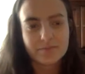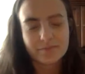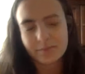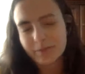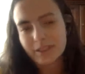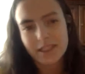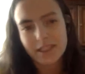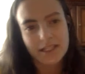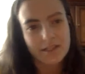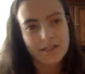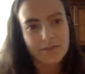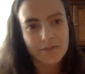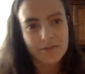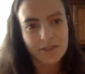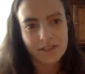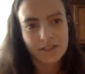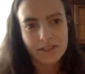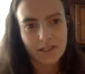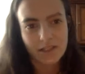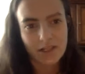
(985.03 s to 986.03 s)
But that's
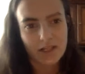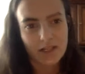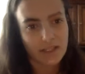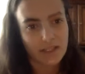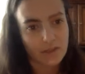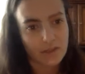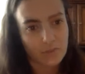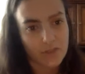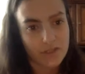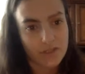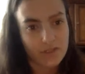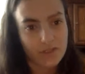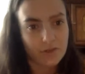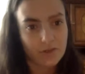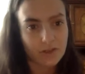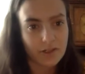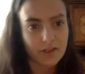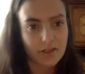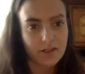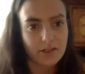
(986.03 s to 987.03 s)
really not like once
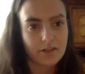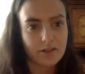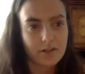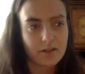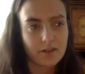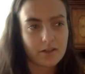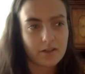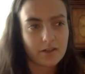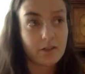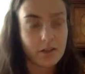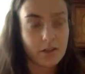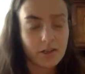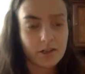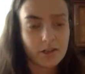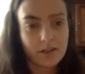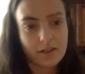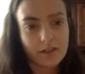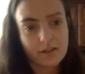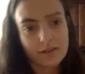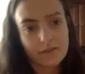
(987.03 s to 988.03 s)
if
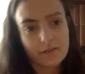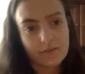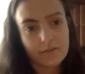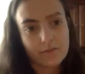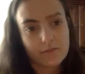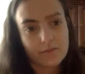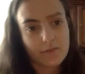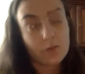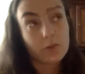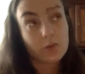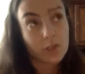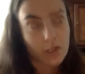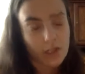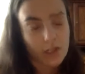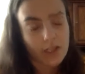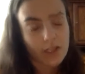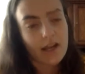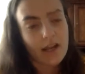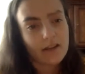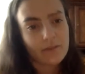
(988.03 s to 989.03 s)
you
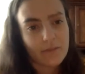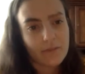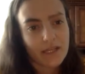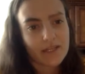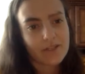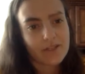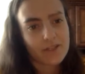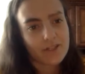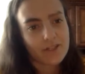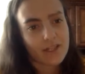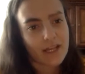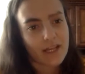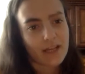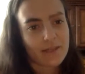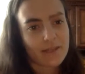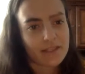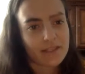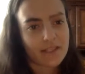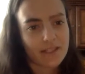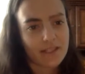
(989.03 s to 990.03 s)
learn how to manage your time.
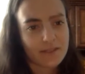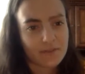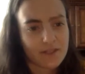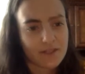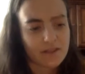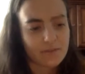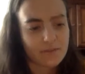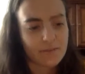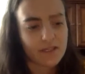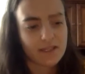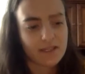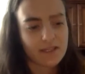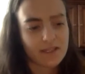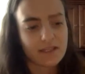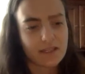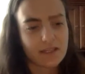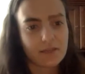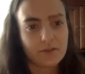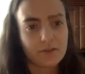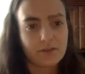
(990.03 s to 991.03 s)
I think that's one of the biggest
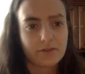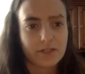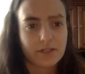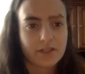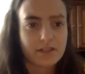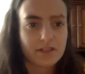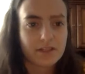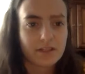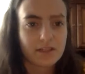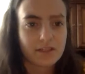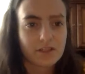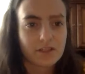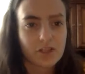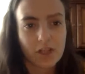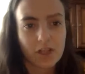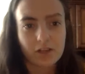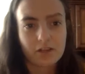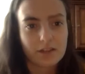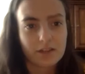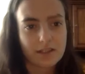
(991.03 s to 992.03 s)
thing university
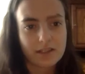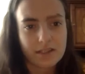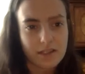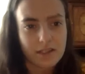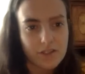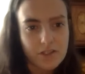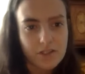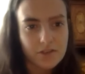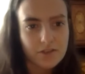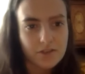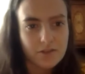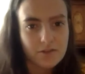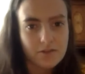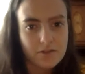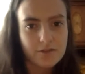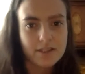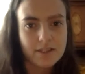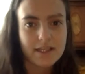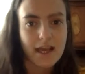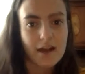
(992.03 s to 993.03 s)
generally teaches you
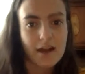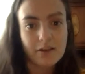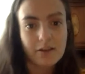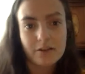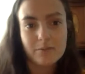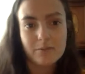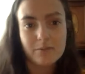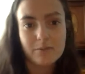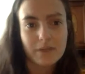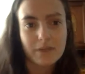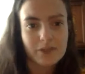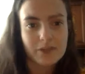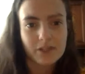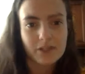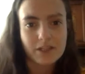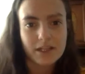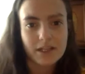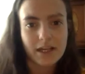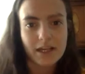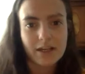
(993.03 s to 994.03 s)
is how to manage
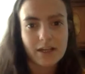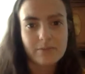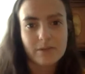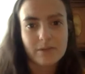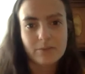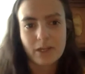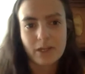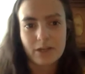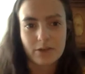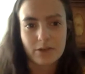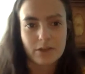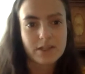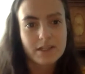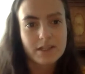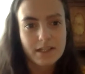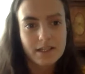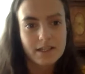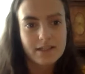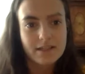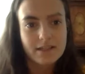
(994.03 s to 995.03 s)
your time and
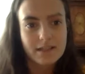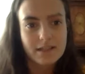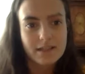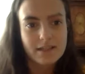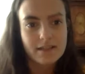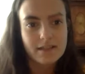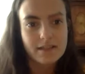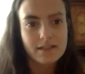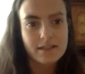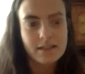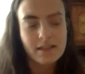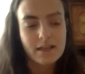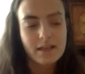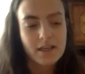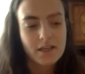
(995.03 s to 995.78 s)
prioritize things.